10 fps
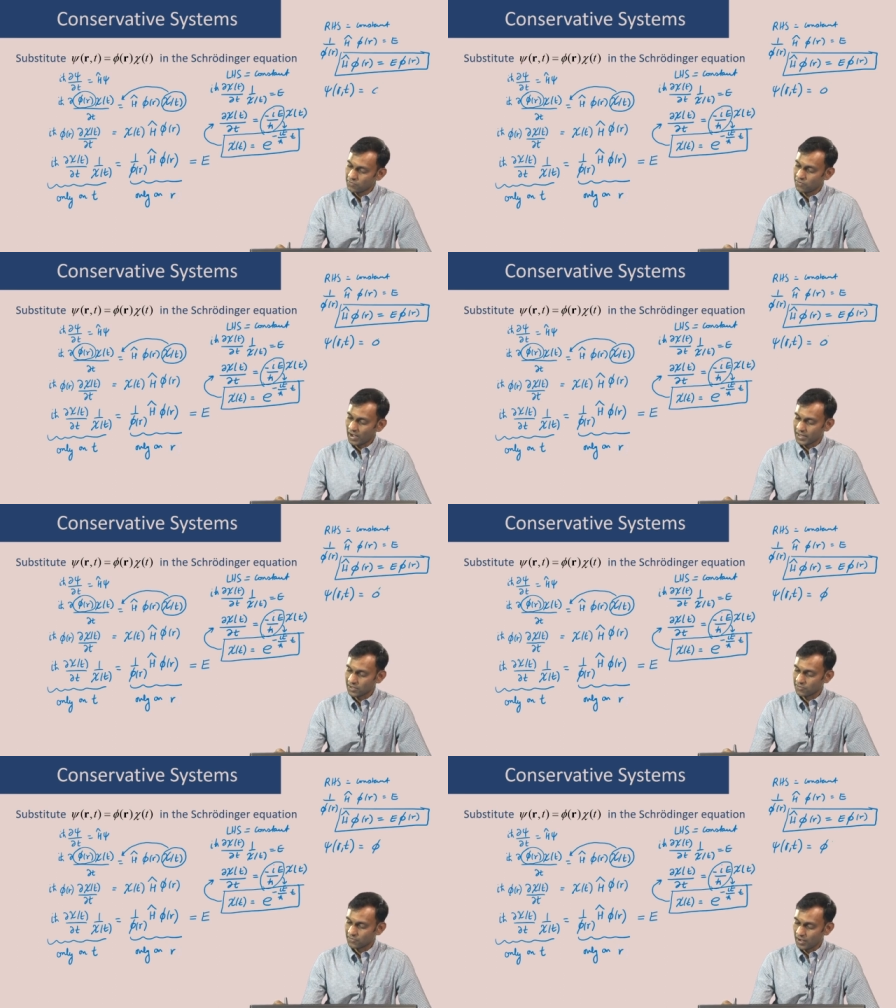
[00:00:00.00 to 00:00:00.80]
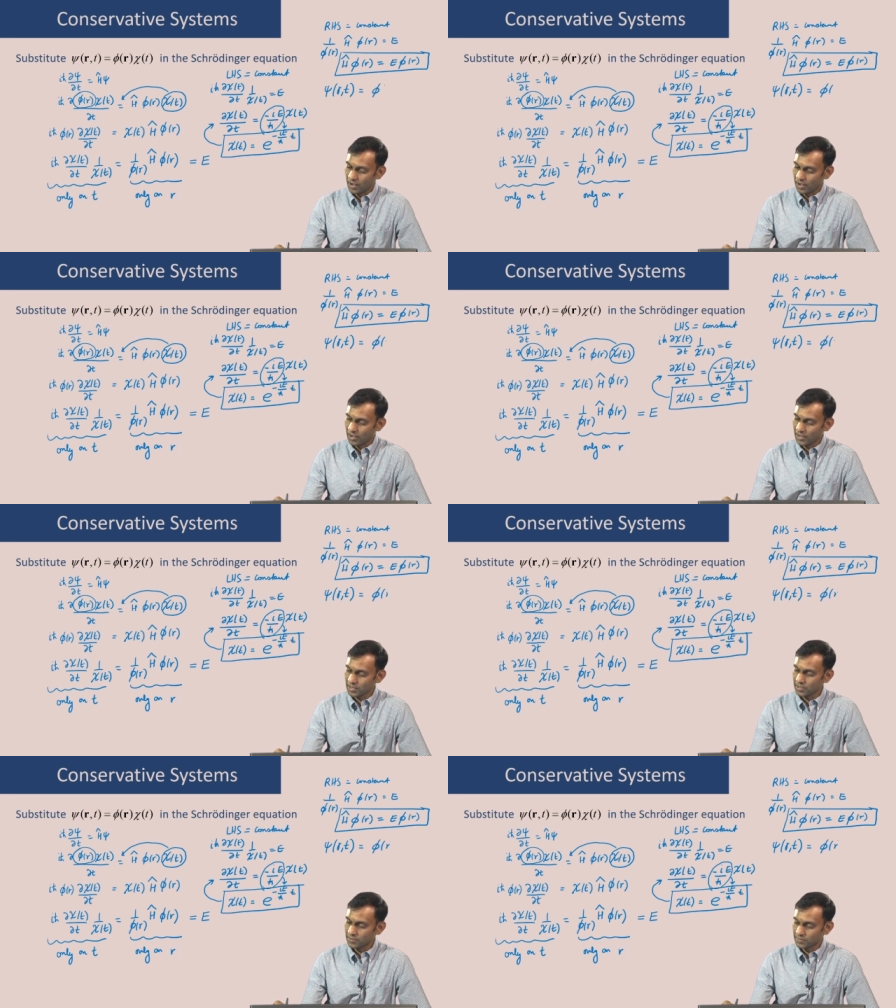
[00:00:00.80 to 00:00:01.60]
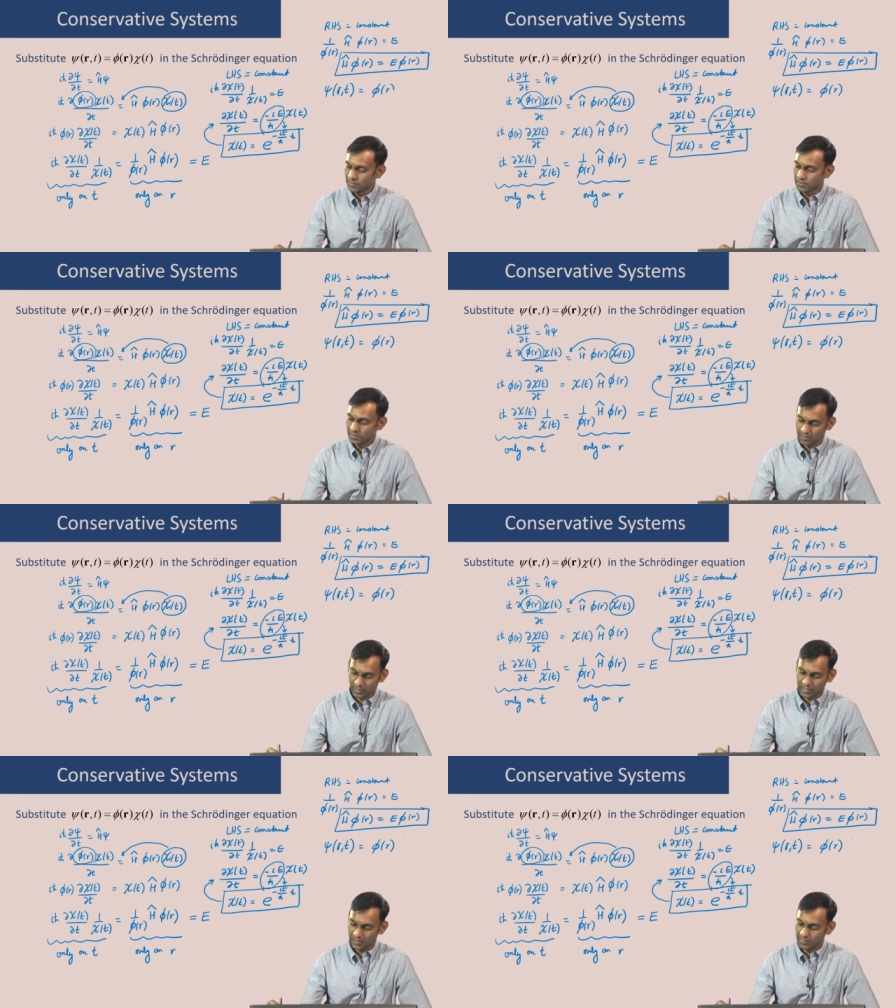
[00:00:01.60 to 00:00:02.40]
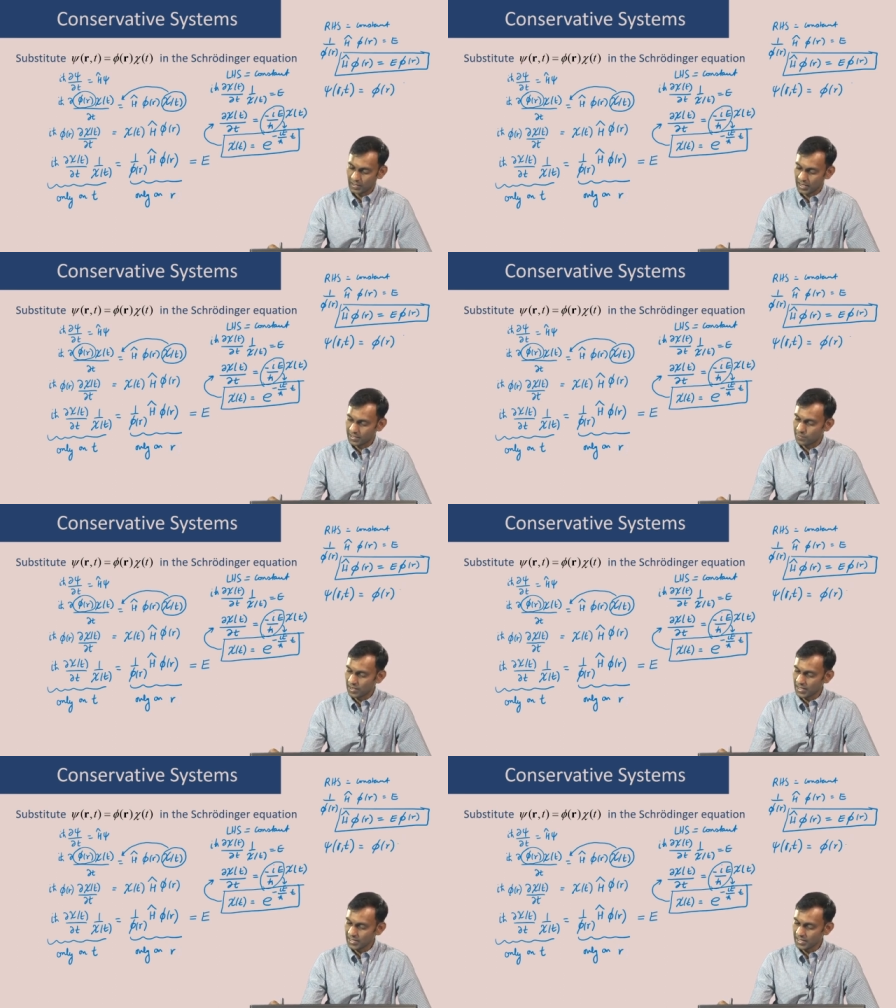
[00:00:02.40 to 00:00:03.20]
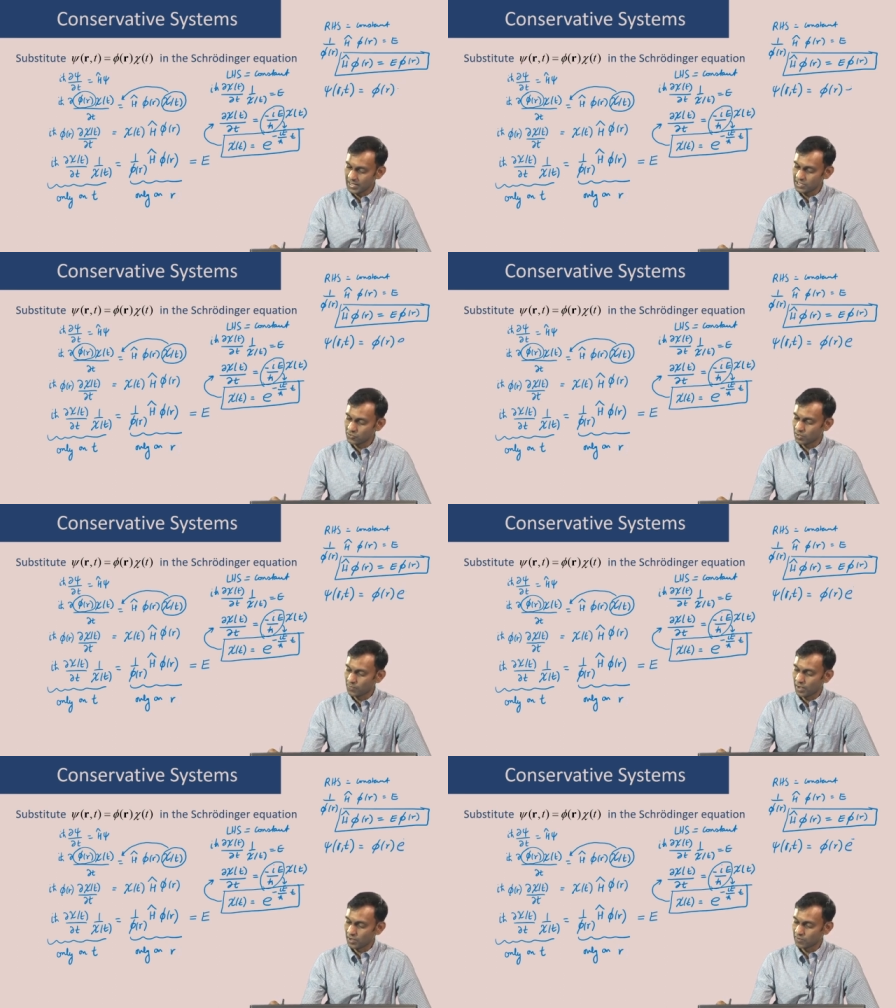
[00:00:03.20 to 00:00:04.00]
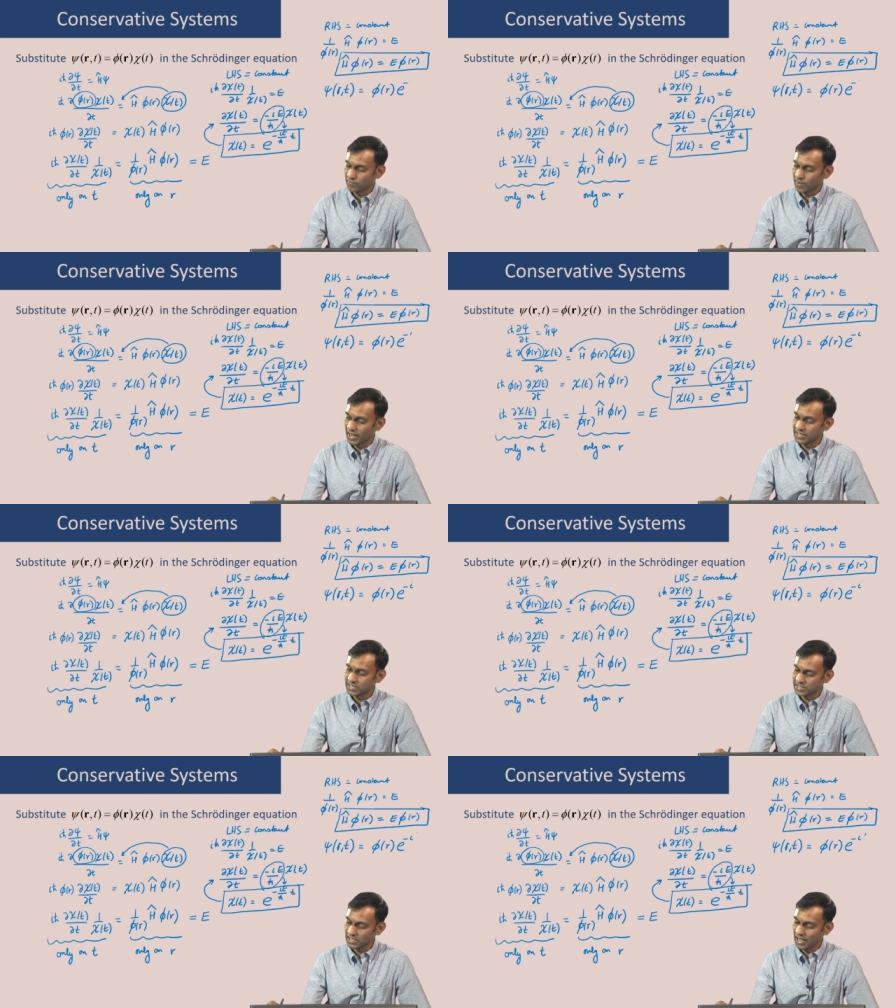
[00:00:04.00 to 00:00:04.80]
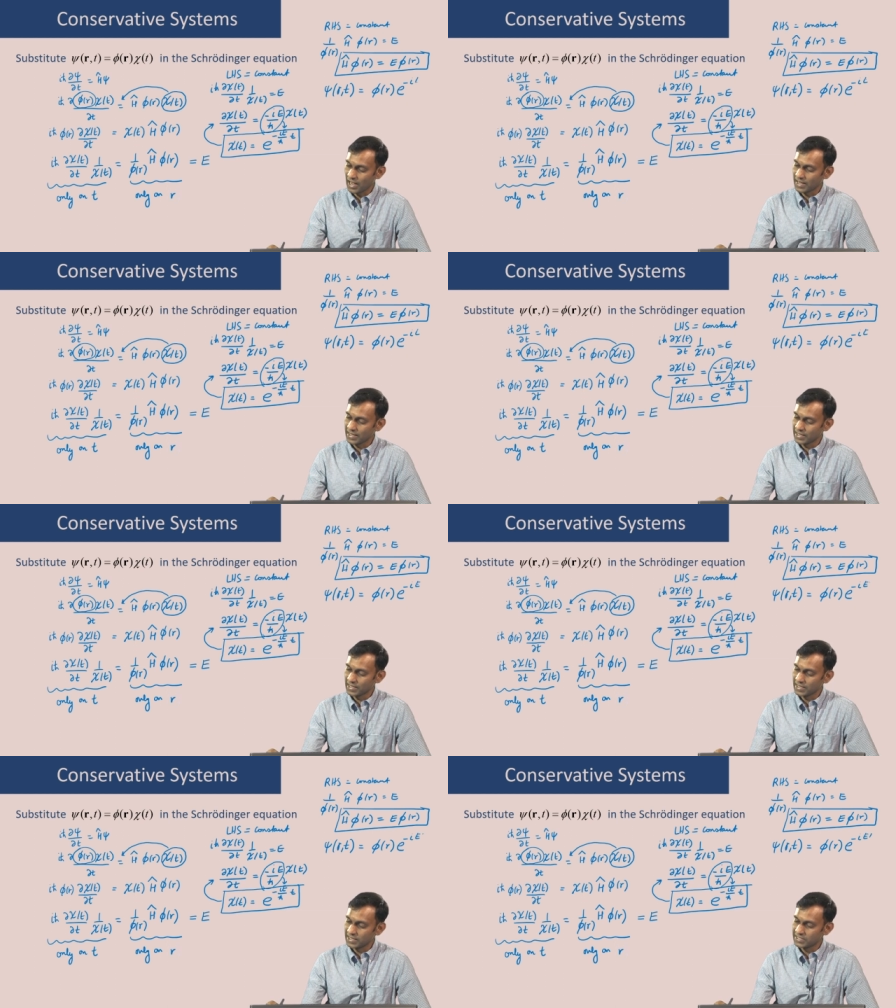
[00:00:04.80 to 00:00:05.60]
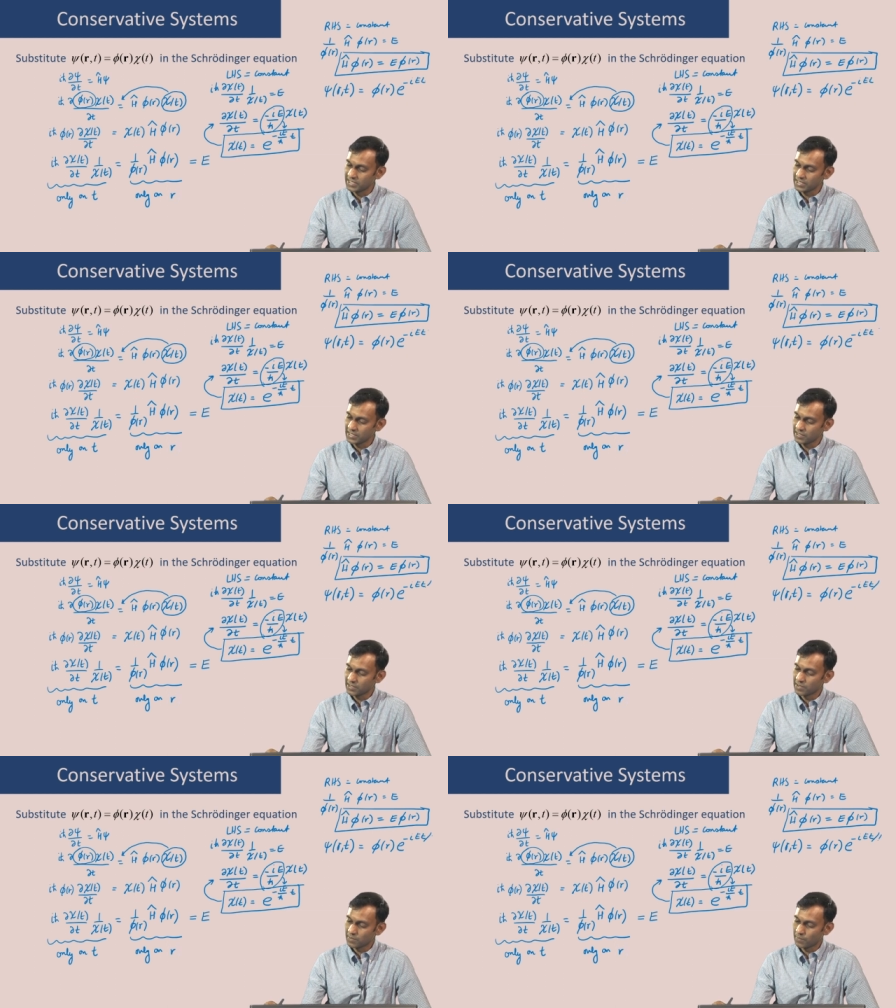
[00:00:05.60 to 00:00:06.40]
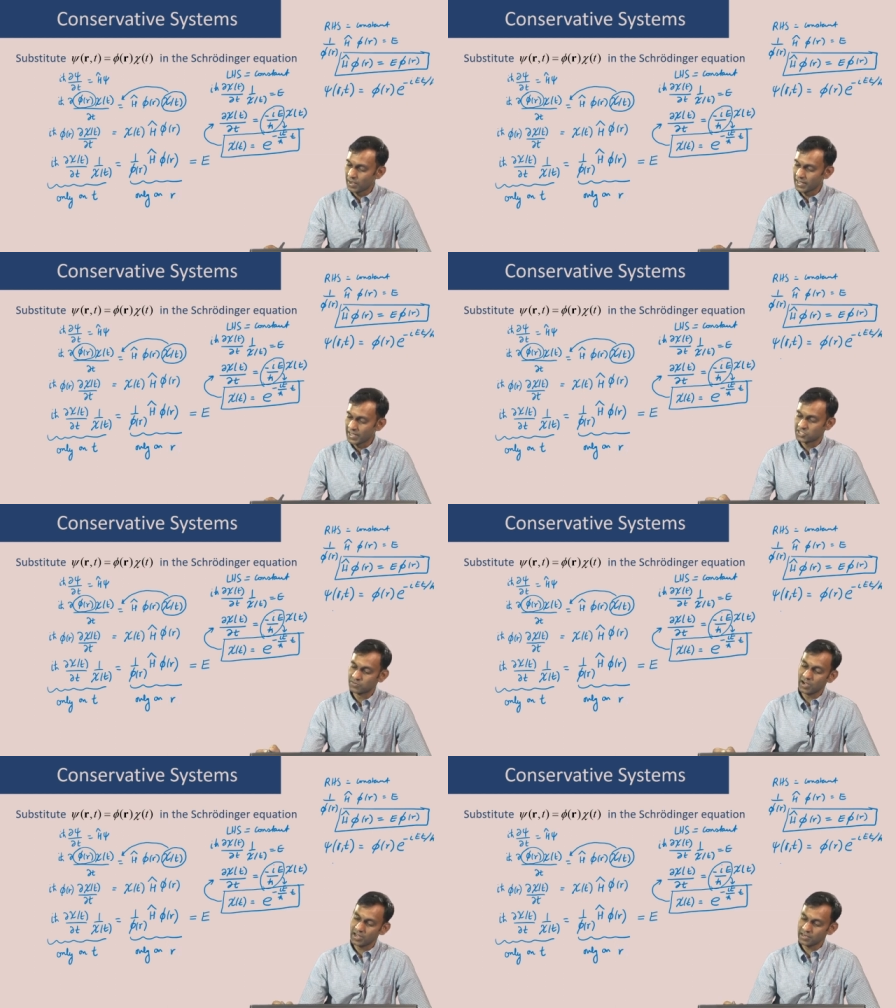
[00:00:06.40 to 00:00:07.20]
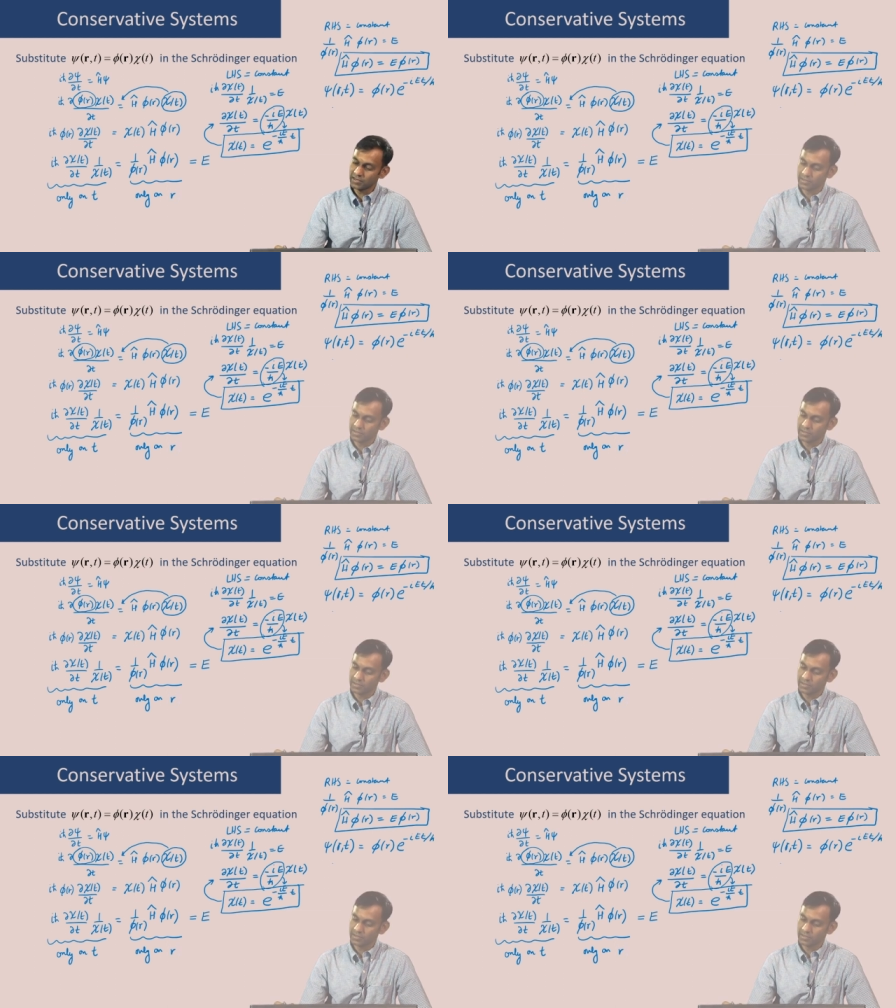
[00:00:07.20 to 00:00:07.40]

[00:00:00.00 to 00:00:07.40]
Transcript: phi of r multiplied by e to the power of minus i e t by h bar,